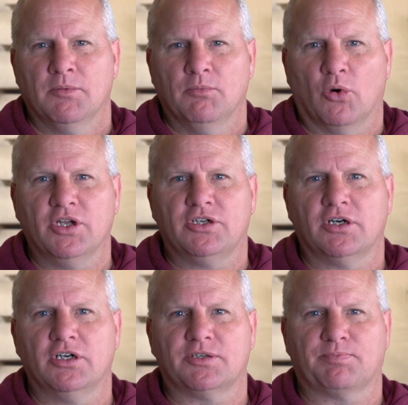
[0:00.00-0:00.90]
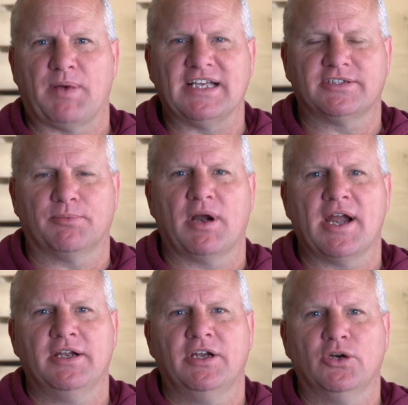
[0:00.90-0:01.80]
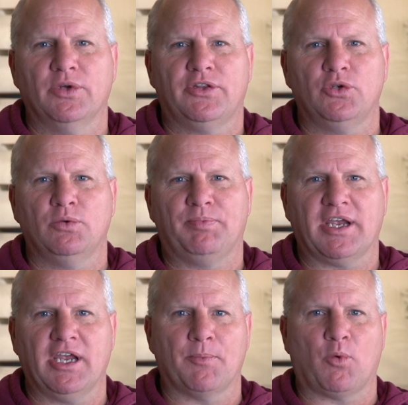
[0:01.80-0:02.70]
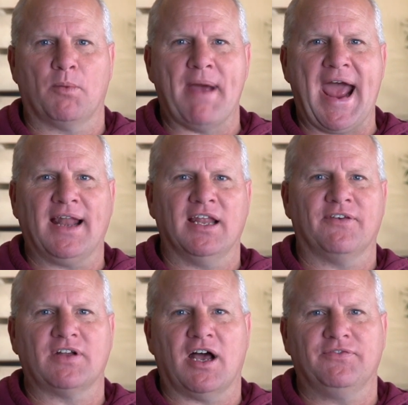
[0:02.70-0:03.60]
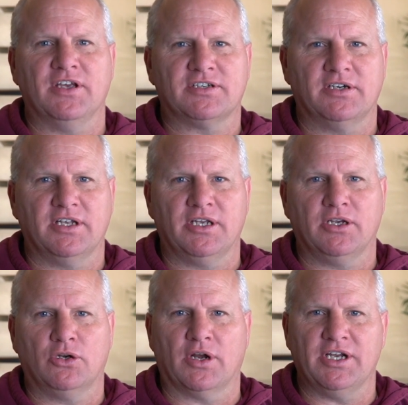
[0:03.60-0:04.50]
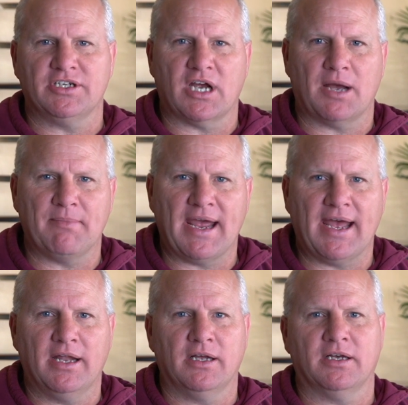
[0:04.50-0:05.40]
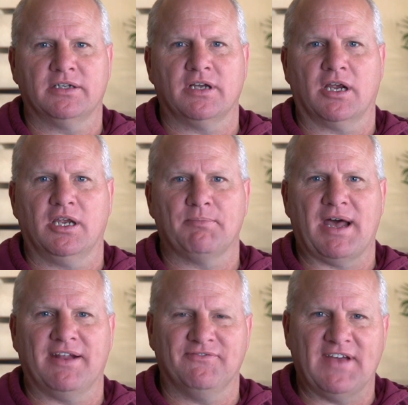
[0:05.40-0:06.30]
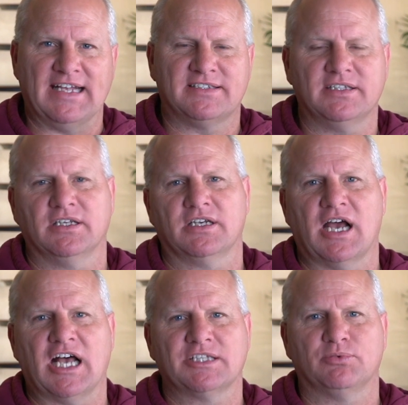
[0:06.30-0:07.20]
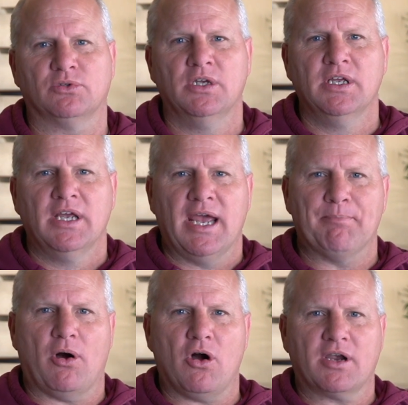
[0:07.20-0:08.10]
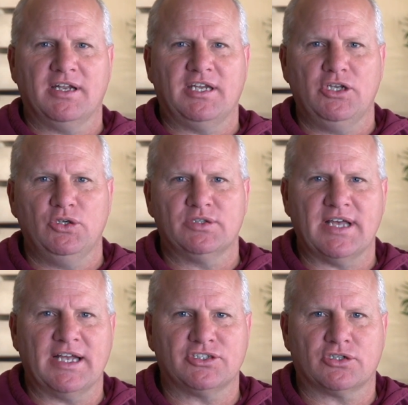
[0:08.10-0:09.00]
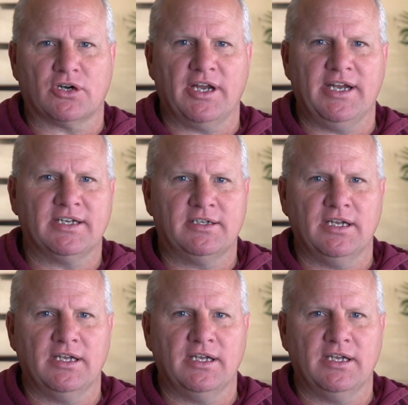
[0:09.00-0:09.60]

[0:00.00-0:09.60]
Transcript: Morning, church. Pastor Brandon here with you, picking up where Matt left off yesterday. Great job, Matt, talking about advancing the gospel. And Paul continues that strain